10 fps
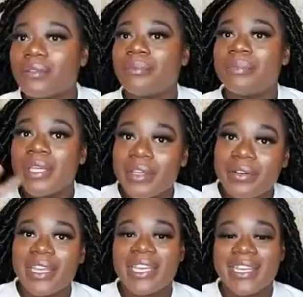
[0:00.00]

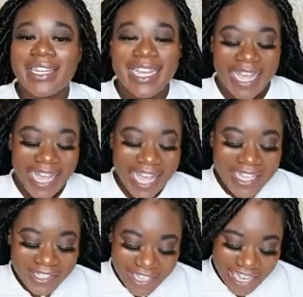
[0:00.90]
Period.
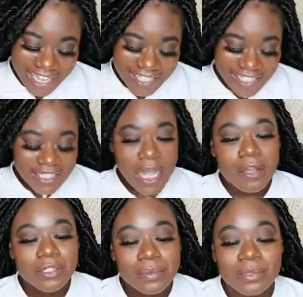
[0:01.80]
So yes, that
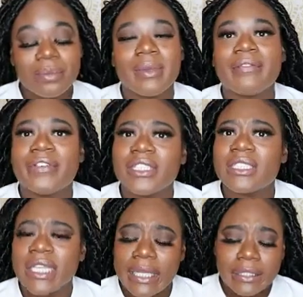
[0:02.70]
was supposed to be my
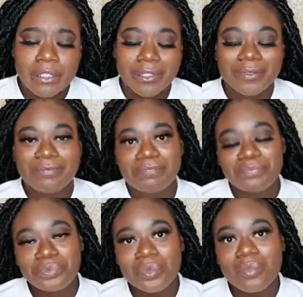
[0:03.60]
first tattoo.
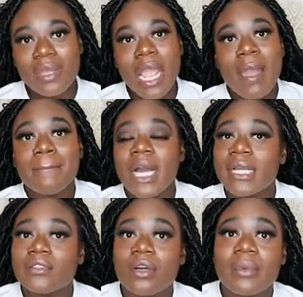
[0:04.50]
But
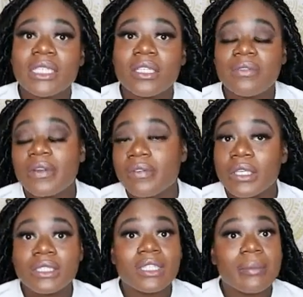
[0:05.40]
I told myself, if
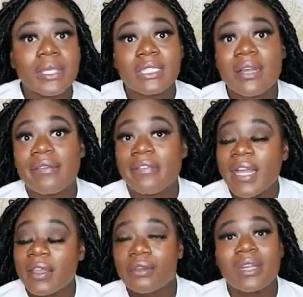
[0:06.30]
your stomach's not
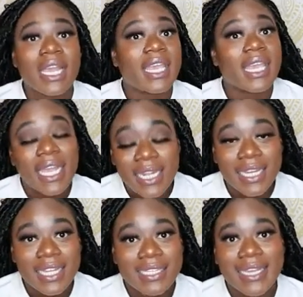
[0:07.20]
flat, you're not getting
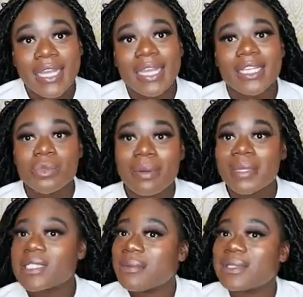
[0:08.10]
it. And guess what?
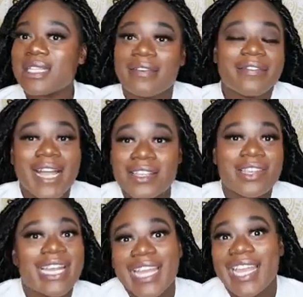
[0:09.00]
My stomach's not flat,
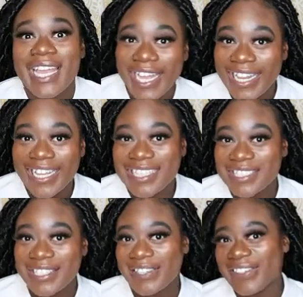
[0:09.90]
so I didn't get it.
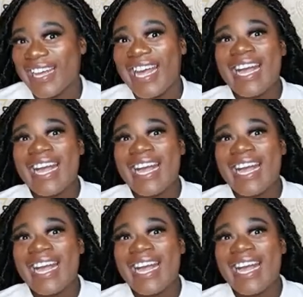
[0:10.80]
So